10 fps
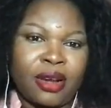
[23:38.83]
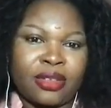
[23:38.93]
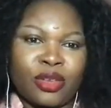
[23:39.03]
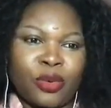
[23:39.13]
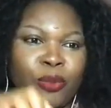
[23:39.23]

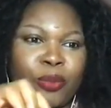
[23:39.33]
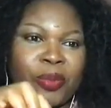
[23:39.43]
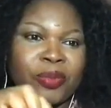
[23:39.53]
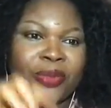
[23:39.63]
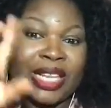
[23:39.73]
So
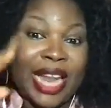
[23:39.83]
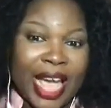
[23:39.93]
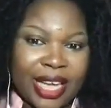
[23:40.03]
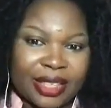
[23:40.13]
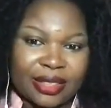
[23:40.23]

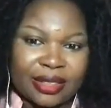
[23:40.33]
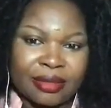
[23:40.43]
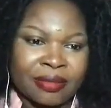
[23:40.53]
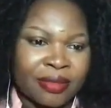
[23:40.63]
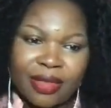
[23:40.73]
likes,
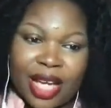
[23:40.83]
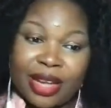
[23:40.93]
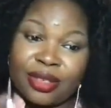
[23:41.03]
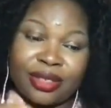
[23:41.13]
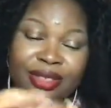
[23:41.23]

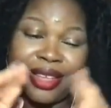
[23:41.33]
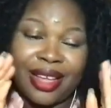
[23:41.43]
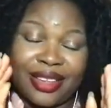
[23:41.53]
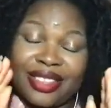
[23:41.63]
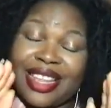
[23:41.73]
that
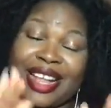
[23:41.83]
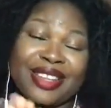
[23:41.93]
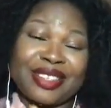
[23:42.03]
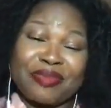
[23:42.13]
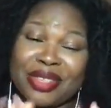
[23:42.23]

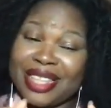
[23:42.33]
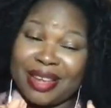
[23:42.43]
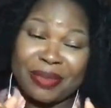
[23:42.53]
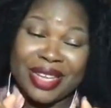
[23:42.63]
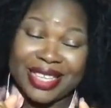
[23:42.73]
doesn't mean
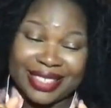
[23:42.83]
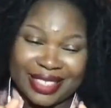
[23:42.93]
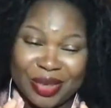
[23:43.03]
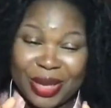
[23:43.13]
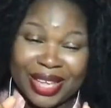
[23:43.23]
that, please,
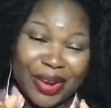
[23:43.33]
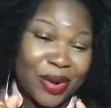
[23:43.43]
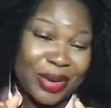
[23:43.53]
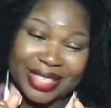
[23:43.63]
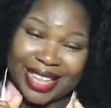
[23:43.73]
you can
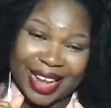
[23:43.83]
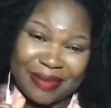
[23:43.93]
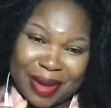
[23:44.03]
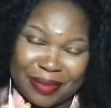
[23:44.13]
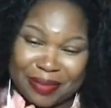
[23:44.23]
always
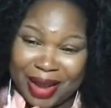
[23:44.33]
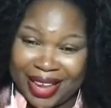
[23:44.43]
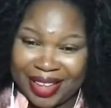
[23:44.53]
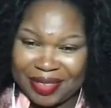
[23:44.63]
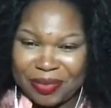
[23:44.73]
like my
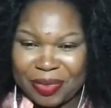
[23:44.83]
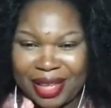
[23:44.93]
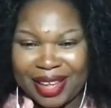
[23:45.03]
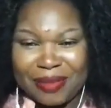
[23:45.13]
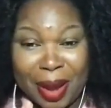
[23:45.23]

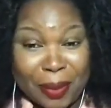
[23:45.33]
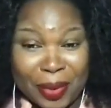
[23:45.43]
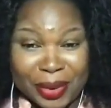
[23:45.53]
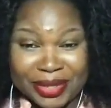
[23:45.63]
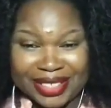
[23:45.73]
my
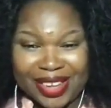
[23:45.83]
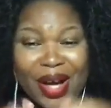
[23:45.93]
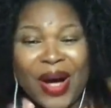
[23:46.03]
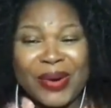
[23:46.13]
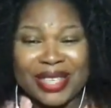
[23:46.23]
post,
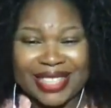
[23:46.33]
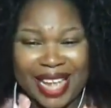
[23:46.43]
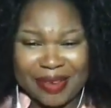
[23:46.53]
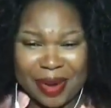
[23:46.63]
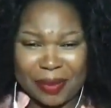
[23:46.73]
always
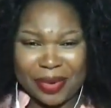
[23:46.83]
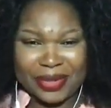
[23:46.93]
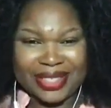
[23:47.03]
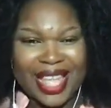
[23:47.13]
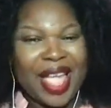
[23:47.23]
like my post,